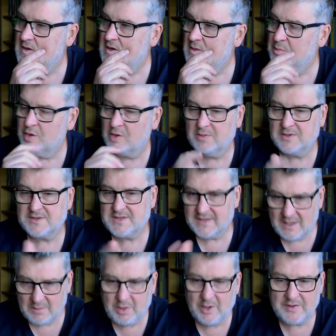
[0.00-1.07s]
But up until
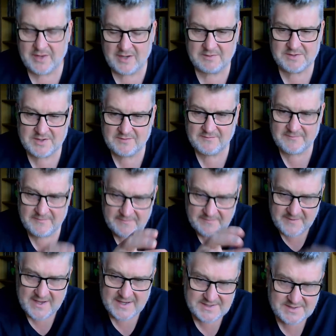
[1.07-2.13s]
that point that I was
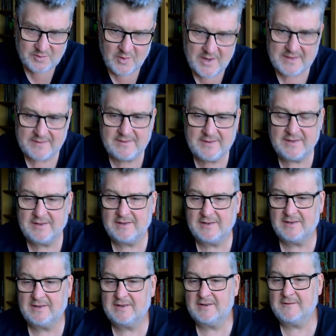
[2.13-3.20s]
faced with
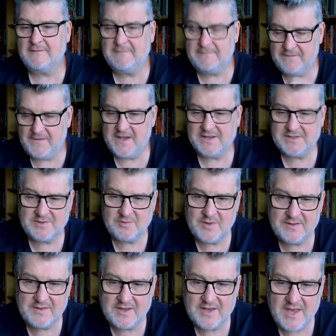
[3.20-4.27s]

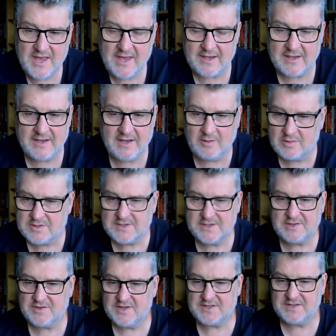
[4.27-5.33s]
the cake, I wasn't
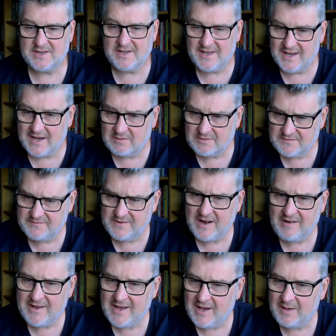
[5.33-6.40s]
interested in cake. I was
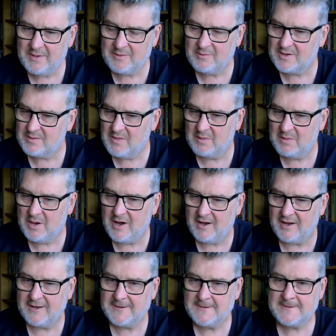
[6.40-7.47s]
very happy with my
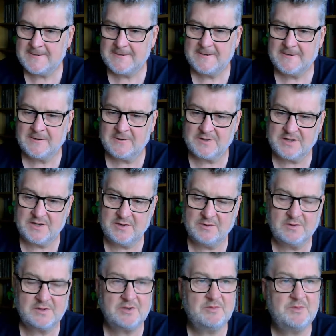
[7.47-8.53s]
bar, because I knew it
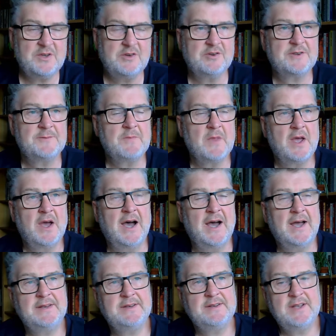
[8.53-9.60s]
would do me good.
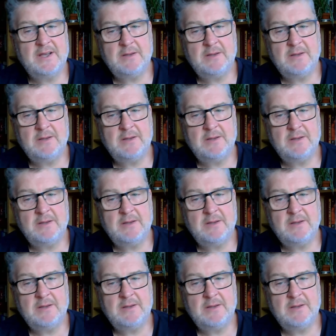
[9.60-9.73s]
And